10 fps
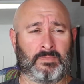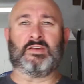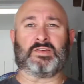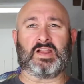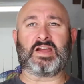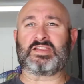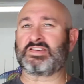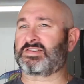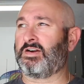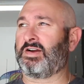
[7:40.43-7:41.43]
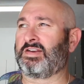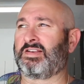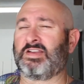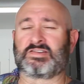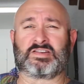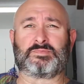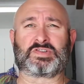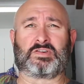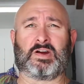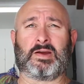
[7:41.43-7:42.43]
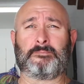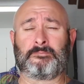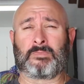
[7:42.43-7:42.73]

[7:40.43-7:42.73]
If you like this, go ahead and click subscribe.